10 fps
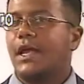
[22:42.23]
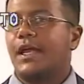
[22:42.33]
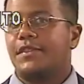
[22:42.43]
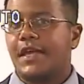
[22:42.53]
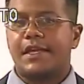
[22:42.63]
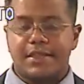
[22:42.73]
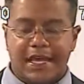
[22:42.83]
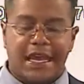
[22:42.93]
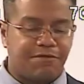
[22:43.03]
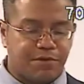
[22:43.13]
and they, they
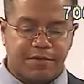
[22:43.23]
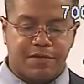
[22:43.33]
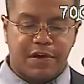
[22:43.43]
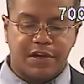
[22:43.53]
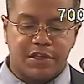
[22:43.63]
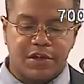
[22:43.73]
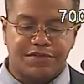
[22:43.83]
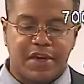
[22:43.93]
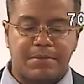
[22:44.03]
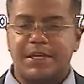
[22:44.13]
came from a very large
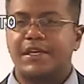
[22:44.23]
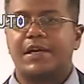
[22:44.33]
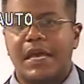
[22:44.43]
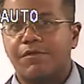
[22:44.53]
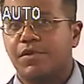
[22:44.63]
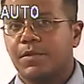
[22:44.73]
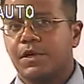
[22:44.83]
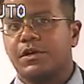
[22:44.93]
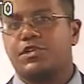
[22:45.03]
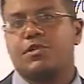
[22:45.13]
family. They came from a
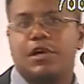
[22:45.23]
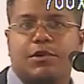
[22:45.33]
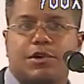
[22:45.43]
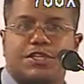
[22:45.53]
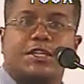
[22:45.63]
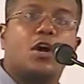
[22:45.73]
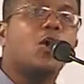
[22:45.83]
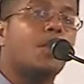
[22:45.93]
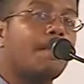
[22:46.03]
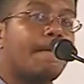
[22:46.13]
good, strong Christian
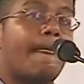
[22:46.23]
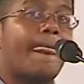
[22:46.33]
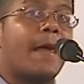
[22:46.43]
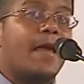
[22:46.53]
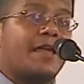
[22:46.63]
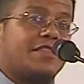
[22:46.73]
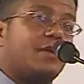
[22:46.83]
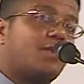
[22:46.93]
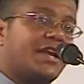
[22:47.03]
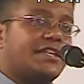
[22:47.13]
home. And they
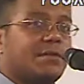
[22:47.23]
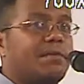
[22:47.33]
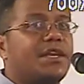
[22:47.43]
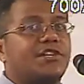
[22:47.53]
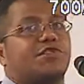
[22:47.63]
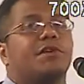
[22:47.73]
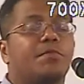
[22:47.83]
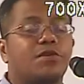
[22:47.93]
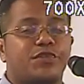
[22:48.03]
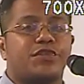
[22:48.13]
went into ministry,
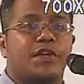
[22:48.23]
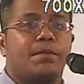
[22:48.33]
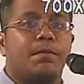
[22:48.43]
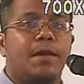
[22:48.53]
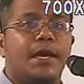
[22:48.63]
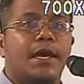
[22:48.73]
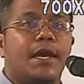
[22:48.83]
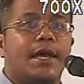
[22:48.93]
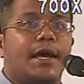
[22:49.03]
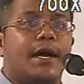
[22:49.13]
both of them,
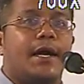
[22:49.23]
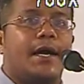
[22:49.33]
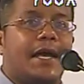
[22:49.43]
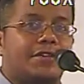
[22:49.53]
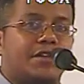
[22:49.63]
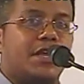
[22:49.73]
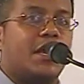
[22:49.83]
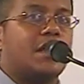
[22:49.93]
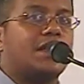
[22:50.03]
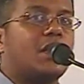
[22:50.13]
uh, as
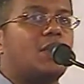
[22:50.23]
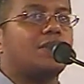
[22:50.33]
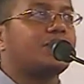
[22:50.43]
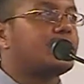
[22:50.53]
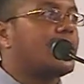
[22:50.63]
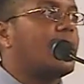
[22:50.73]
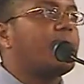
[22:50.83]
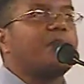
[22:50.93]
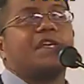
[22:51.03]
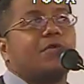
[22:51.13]
young adults,
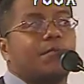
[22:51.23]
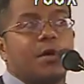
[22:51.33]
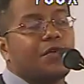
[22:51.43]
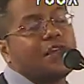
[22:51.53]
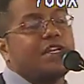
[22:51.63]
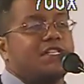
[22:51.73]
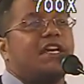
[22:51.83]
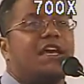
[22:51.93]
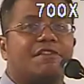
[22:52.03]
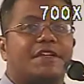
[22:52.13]
but they were both
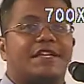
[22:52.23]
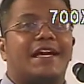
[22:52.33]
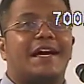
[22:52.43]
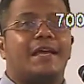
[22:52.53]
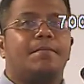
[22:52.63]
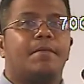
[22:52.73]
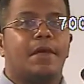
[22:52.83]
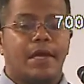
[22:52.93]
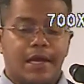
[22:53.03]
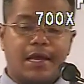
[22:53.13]
unsaved at the time.
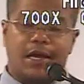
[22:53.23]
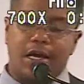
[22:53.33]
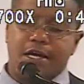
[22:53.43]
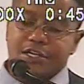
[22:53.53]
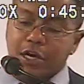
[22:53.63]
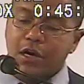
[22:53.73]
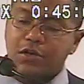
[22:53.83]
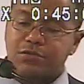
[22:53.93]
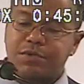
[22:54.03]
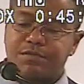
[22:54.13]
Uh,
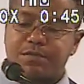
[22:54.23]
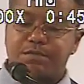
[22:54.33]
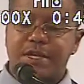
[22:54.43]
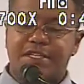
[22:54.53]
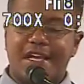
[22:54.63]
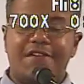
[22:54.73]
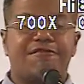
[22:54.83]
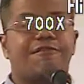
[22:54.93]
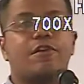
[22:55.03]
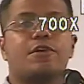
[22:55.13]
Charles would be saved
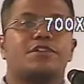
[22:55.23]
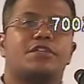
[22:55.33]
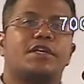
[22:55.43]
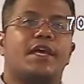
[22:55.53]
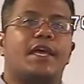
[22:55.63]
first